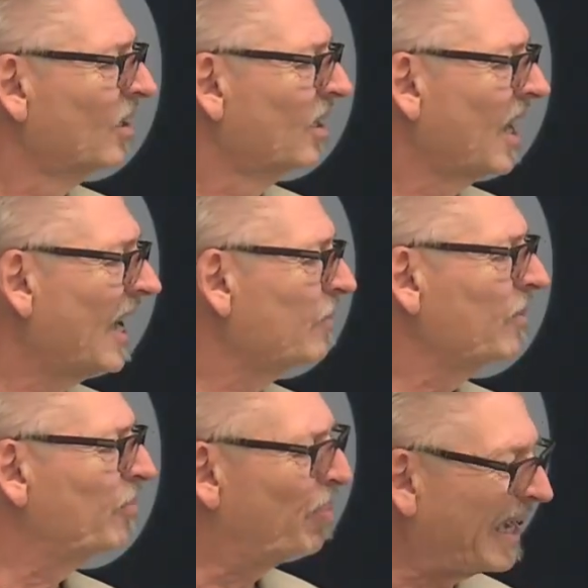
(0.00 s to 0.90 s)
I'd
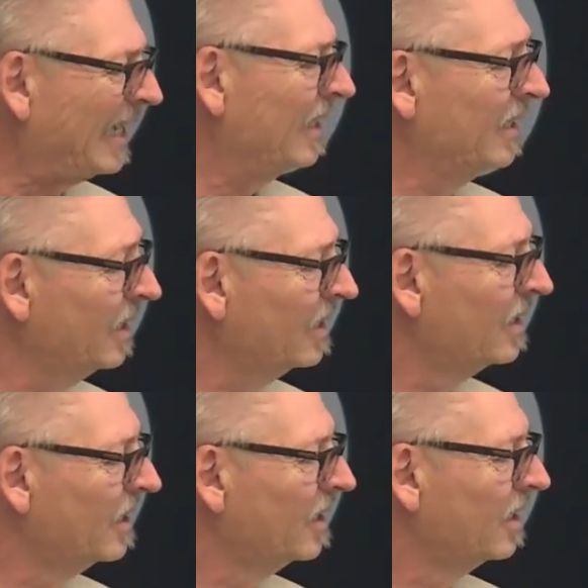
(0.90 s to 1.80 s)
been beaten.
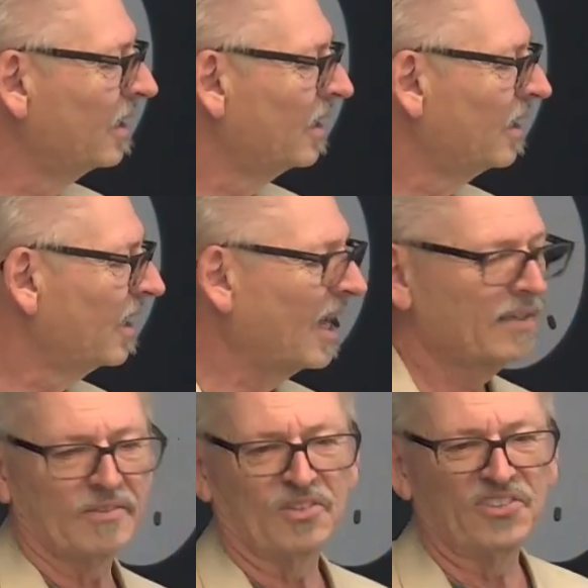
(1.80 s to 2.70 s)
I'd
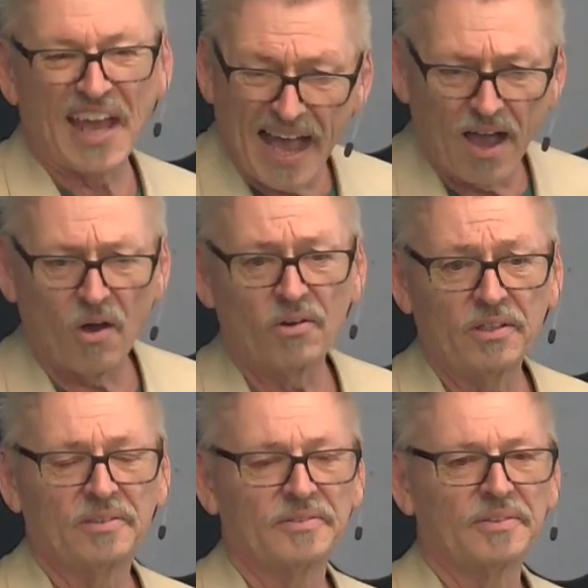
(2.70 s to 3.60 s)
been down.
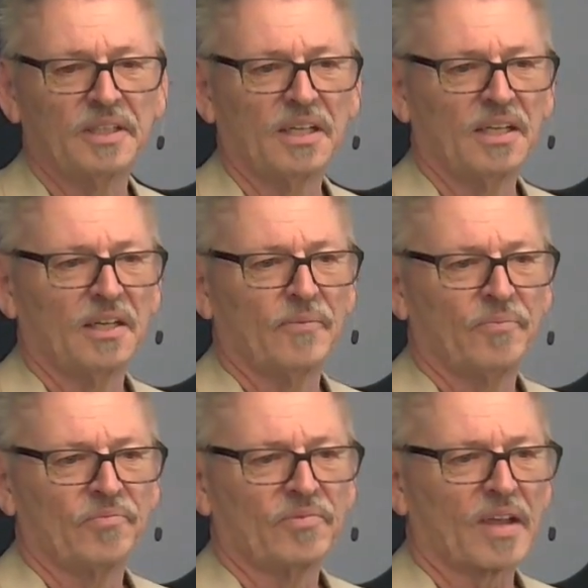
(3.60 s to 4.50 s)

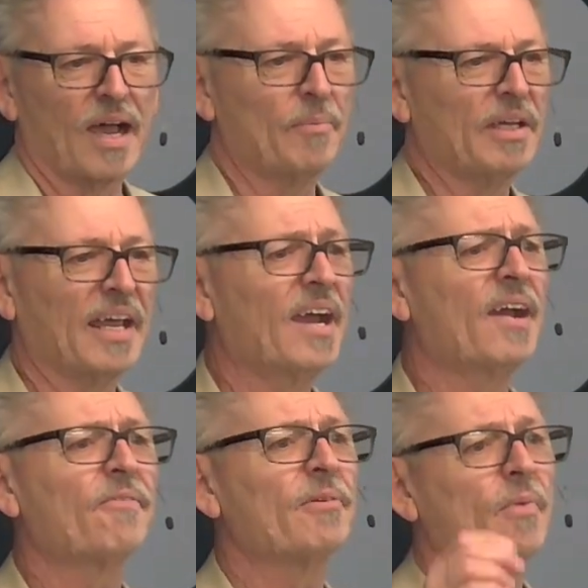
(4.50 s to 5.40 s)
I mean,
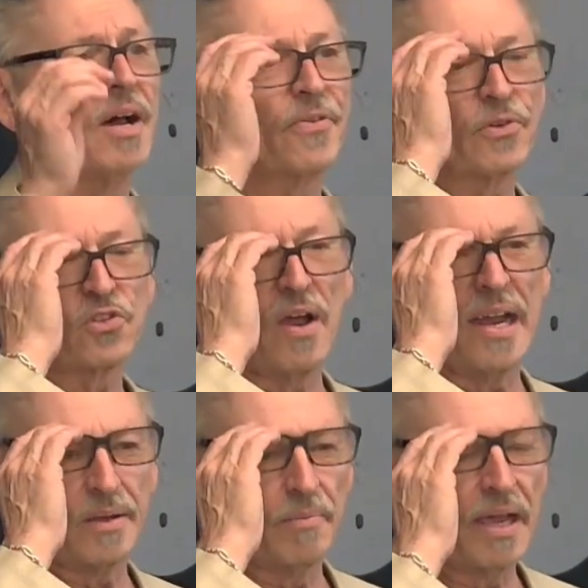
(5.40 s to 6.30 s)
every month we're trying
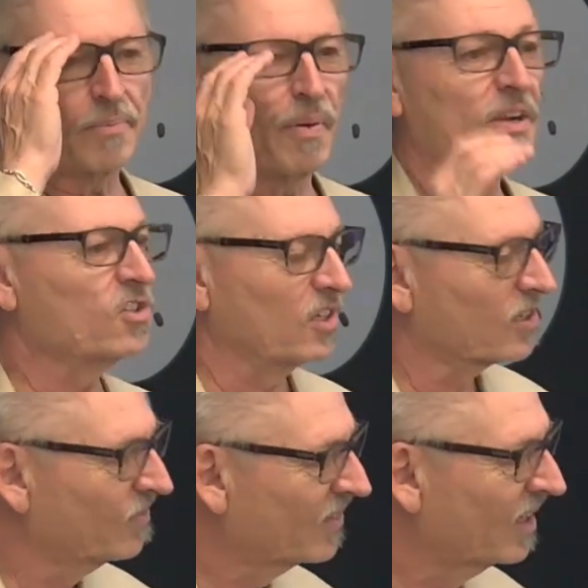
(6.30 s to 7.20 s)
to make budget.
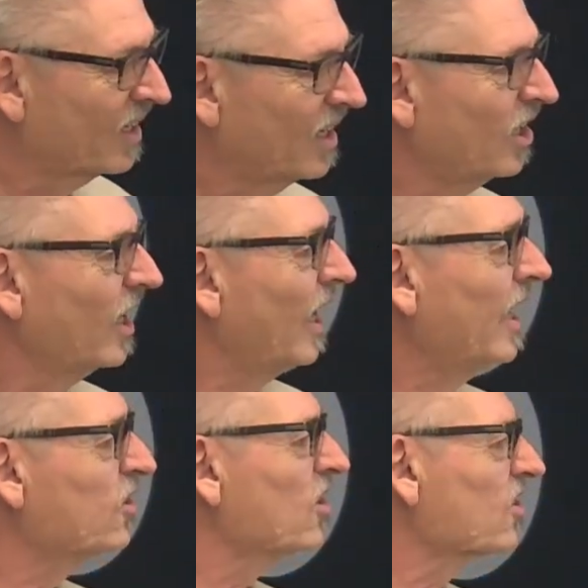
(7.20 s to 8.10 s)
It
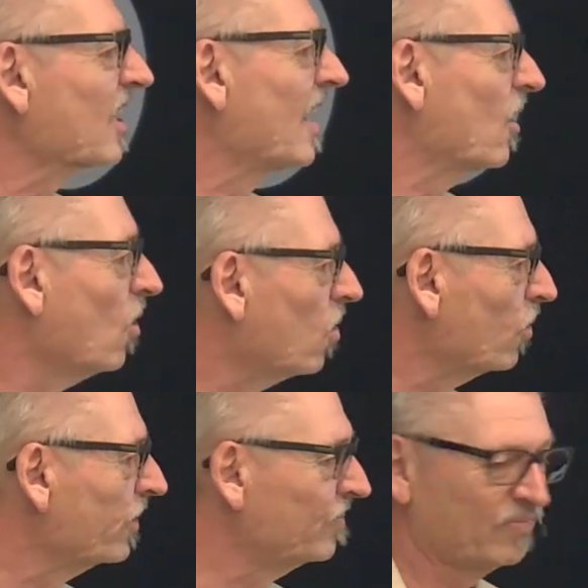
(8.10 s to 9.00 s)
just got old.
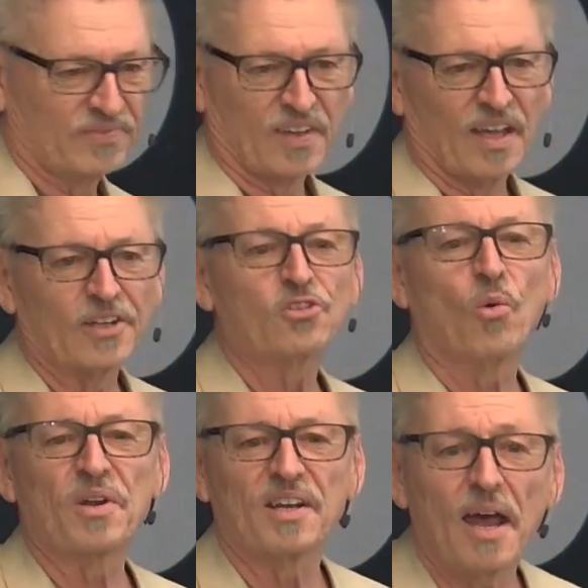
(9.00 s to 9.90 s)
And so
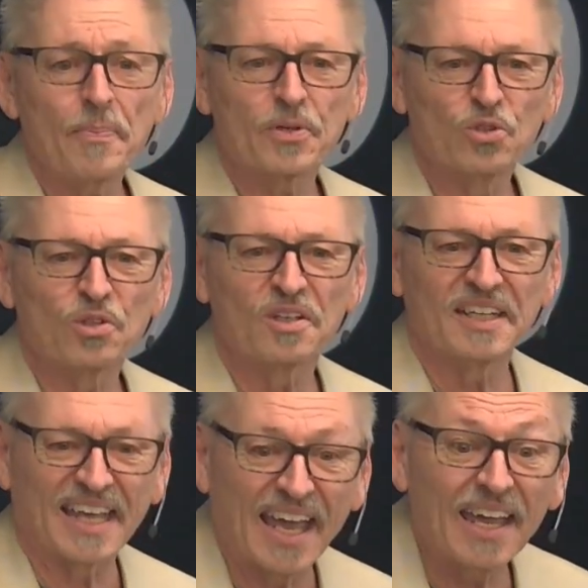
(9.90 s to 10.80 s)
when an opportunity
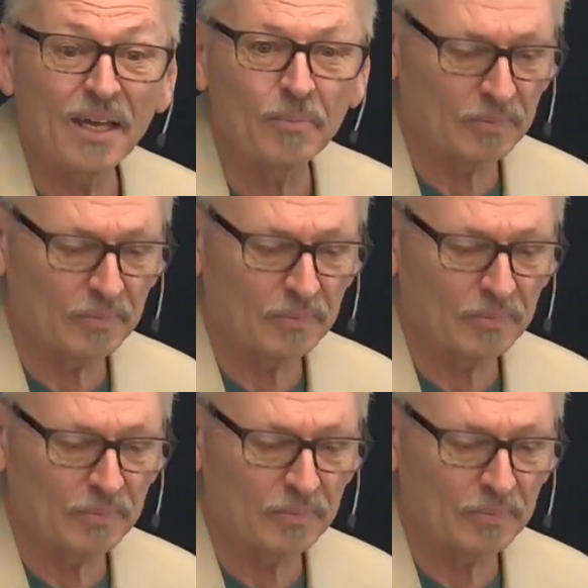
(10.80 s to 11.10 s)
came,